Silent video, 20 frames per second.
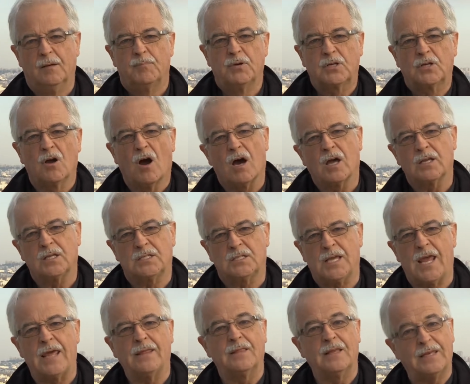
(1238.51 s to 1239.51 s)
But God is
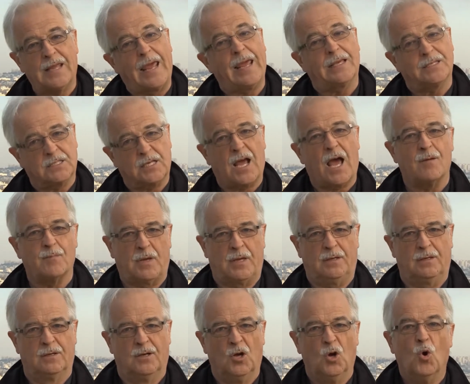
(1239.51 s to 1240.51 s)
saying the day is
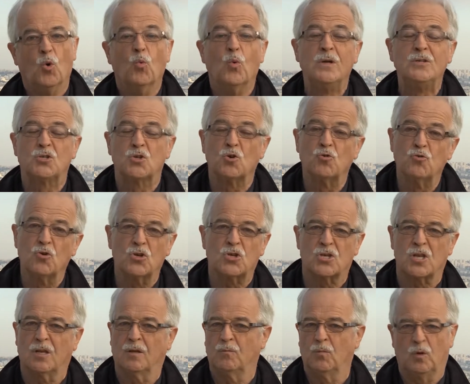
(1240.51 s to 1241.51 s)
coming when
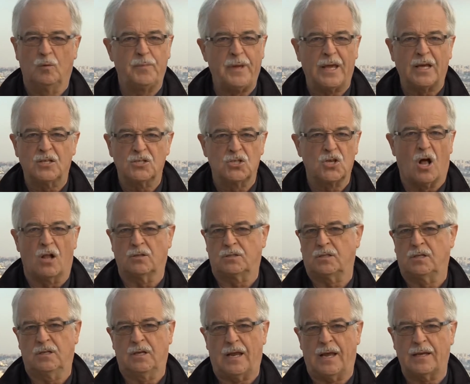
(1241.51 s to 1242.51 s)
Jerusalem will be
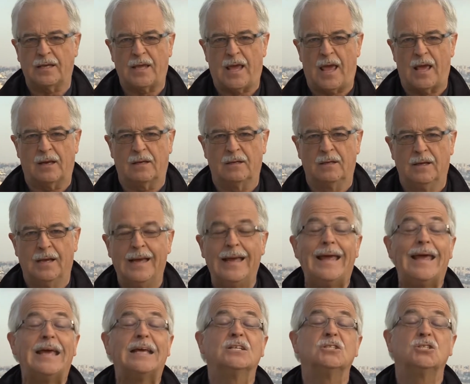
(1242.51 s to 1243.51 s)
exalted again,
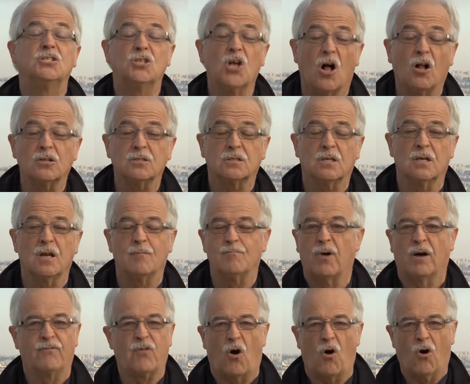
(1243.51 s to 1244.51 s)
exalted
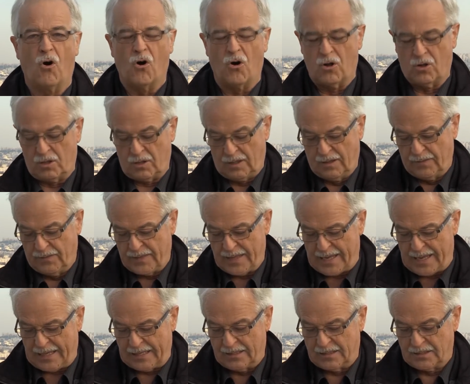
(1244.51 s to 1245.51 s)
above all
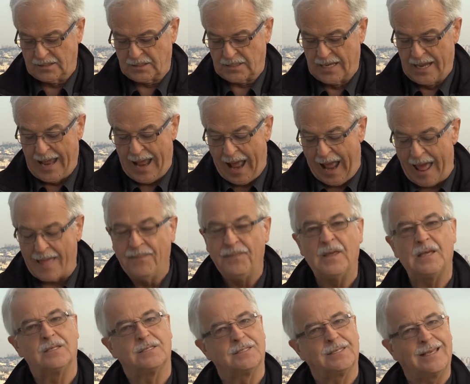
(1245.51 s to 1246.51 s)
the hills.
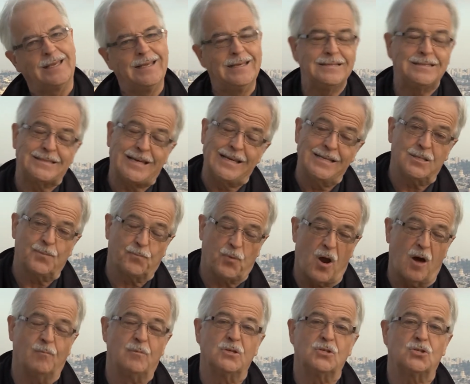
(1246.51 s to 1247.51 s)
And this is his
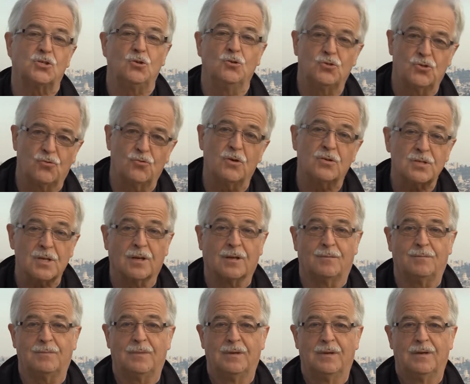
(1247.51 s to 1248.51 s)
promise to
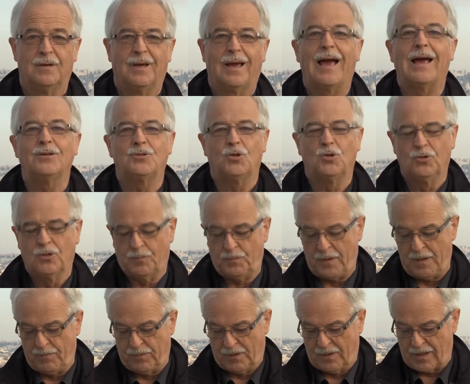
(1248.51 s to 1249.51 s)
Jerusalem and to the
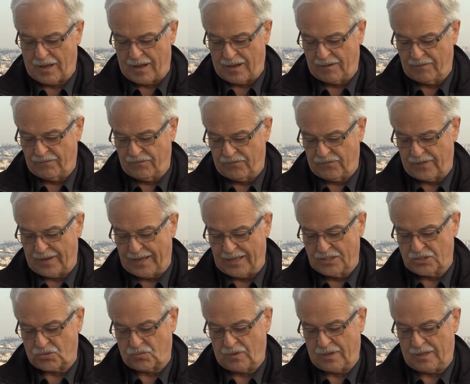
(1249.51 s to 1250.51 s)
people of
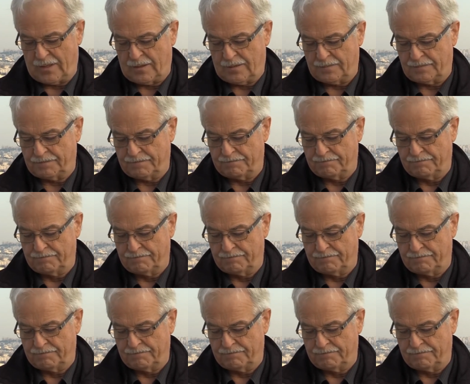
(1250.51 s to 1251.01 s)
Israel.